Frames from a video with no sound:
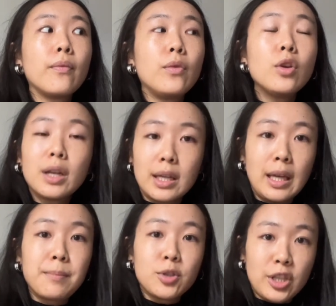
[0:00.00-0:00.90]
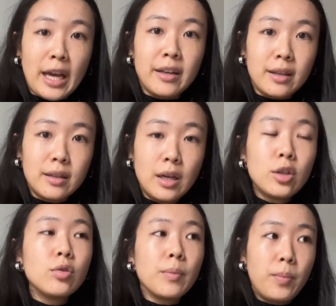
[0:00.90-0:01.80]
you gotta keep shedding
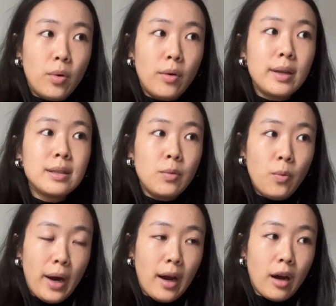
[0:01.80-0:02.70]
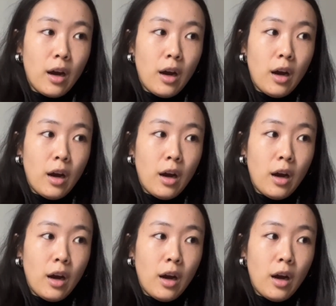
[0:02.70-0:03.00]
to the point where